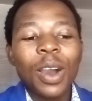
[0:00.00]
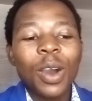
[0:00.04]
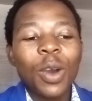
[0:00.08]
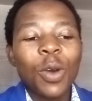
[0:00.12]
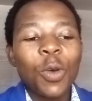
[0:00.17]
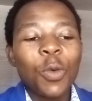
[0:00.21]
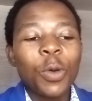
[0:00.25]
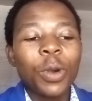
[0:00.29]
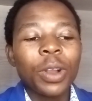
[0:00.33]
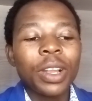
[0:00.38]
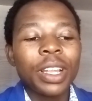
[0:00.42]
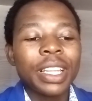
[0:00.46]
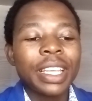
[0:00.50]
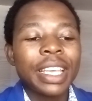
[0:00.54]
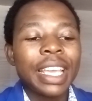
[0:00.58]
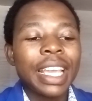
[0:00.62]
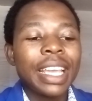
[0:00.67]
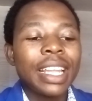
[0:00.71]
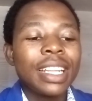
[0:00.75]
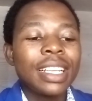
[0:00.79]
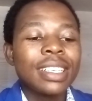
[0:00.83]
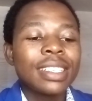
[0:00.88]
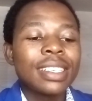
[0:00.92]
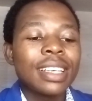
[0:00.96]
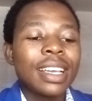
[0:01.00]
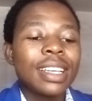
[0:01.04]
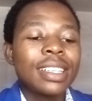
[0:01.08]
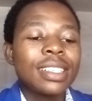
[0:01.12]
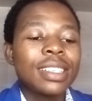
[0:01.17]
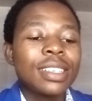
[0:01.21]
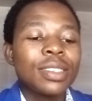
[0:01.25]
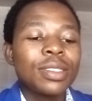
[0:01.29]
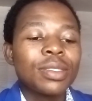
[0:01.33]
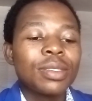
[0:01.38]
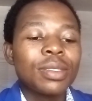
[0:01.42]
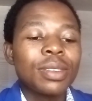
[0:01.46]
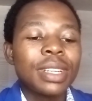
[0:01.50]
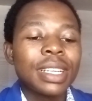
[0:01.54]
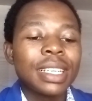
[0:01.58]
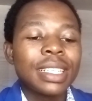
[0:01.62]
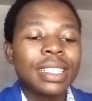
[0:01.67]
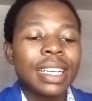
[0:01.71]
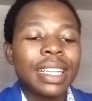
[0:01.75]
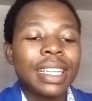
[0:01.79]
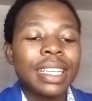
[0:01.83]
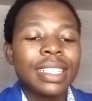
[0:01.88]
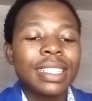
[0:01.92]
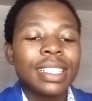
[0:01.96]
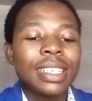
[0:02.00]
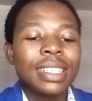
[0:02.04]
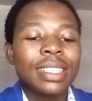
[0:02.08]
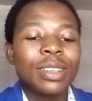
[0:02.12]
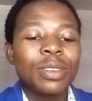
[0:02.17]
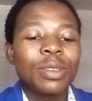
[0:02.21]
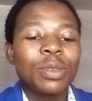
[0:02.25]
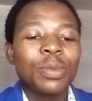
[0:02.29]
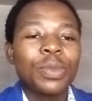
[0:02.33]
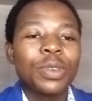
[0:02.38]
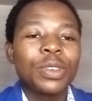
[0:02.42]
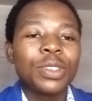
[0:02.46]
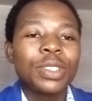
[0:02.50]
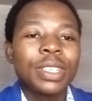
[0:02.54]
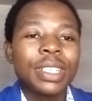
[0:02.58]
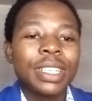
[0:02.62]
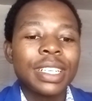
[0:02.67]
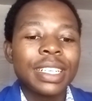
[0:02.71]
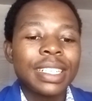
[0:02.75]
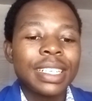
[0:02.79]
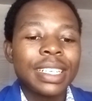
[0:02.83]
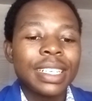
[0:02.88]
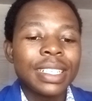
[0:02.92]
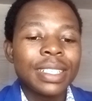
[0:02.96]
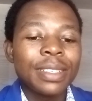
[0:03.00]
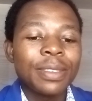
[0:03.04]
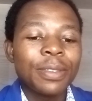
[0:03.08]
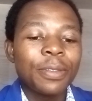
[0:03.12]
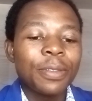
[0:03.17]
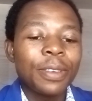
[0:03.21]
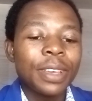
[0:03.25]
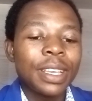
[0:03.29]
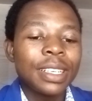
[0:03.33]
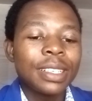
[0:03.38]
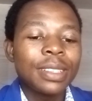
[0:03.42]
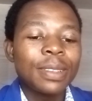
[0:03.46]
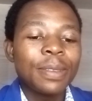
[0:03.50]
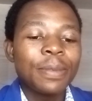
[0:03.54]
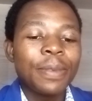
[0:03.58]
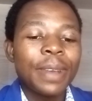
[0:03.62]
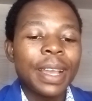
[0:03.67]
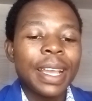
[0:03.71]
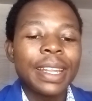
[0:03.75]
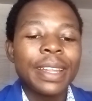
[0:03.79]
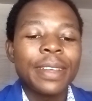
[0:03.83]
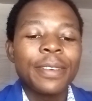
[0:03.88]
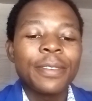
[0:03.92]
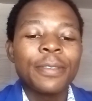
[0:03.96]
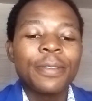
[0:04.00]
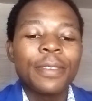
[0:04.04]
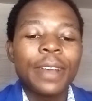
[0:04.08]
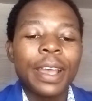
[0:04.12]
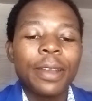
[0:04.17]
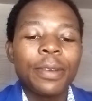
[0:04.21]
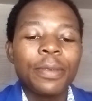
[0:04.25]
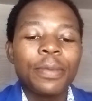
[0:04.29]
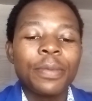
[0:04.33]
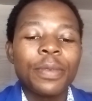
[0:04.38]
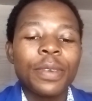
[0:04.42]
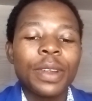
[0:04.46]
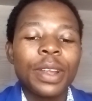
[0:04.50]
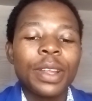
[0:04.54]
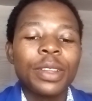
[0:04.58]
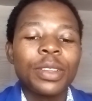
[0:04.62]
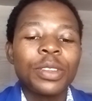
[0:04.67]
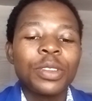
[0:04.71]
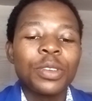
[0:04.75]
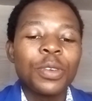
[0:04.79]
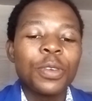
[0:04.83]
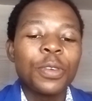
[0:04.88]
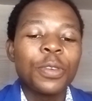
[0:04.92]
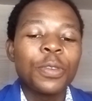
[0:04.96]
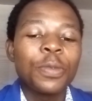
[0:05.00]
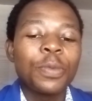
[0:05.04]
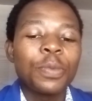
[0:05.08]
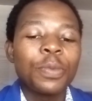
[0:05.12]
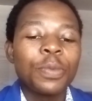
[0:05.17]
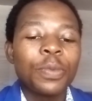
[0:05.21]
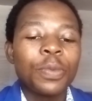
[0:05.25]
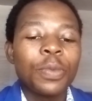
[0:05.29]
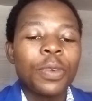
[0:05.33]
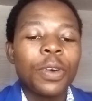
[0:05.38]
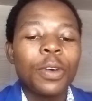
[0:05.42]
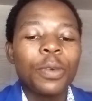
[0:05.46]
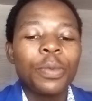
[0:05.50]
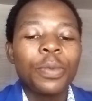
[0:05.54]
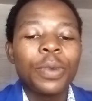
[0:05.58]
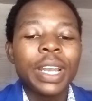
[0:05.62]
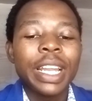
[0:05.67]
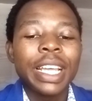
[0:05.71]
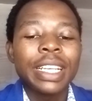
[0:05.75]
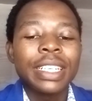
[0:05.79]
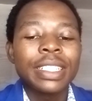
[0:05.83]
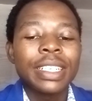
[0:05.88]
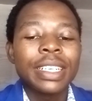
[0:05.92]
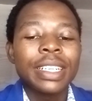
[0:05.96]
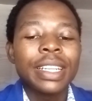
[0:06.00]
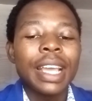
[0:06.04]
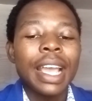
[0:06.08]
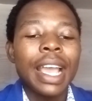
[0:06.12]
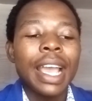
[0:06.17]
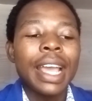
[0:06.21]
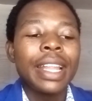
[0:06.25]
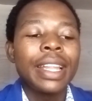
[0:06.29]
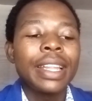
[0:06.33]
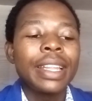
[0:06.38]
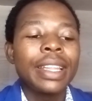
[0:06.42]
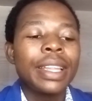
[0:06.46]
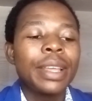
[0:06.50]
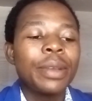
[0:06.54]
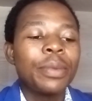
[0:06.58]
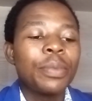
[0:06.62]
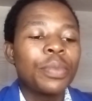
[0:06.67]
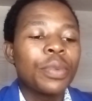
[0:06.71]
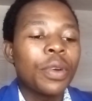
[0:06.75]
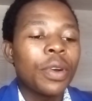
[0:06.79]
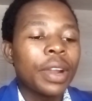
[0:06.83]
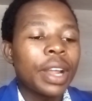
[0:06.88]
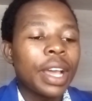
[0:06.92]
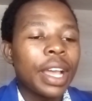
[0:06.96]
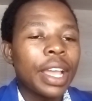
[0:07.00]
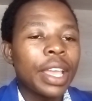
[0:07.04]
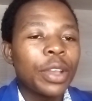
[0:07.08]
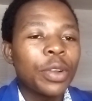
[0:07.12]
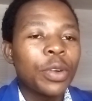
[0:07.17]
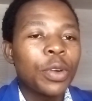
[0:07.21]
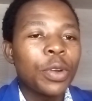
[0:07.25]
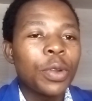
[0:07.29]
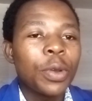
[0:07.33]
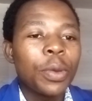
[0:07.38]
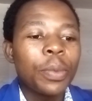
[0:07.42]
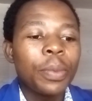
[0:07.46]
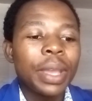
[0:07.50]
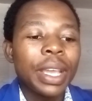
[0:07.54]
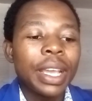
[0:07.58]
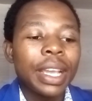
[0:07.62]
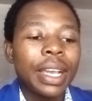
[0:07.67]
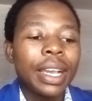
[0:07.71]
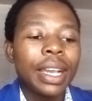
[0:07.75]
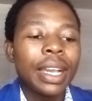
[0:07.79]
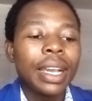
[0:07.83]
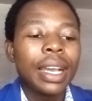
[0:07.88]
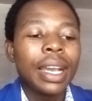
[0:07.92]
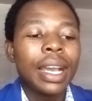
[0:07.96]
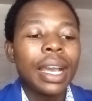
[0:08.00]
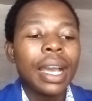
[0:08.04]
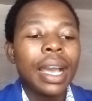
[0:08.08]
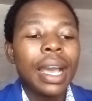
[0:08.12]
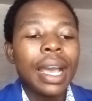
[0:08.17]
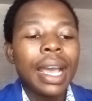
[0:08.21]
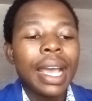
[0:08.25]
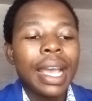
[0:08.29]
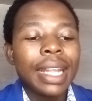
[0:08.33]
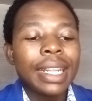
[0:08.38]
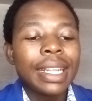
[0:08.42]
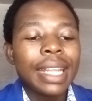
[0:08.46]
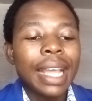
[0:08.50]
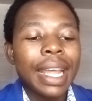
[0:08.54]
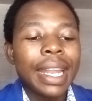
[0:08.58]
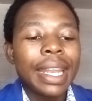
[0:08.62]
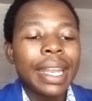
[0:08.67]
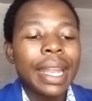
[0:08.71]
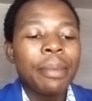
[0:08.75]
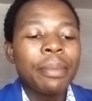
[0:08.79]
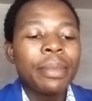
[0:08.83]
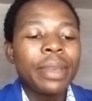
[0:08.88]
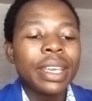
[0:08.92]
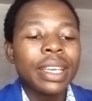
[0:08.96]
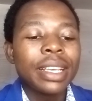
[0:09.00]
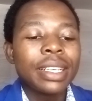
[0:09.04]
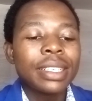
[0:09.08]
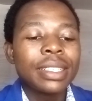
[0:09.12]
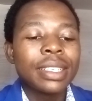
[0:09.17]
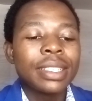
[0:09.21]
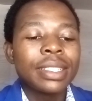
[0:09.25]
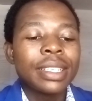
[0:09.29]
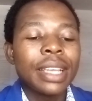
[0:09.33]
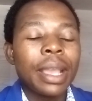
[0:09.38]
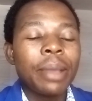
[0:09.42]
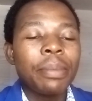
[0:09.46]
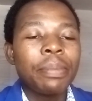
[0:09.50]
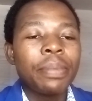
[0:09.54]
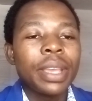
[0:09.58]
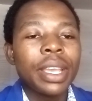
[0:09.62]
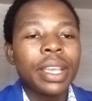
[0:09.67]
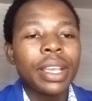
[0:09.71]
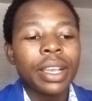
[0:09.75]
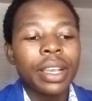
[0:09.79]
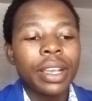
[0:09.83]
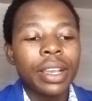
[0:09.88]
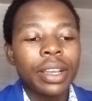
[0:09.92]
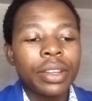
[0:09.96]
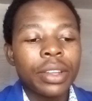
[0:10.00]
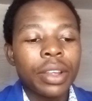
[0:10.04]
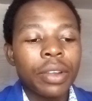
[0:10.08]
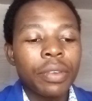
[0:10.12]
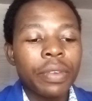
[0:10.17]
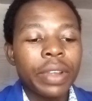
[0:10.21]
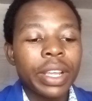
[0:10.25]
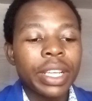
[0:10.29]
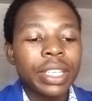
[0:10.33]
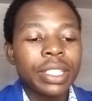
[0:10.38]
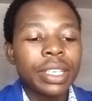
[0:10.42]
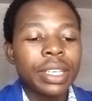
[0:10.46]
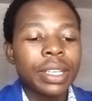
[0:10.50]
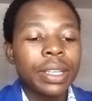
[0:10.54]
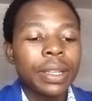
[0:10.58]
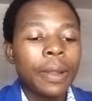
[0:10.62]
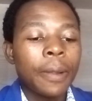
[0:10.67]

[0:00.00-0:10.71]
will gain insight into the challenges and opportunities faced by the vibrant youth population and the broader economic dynamics shaping the region.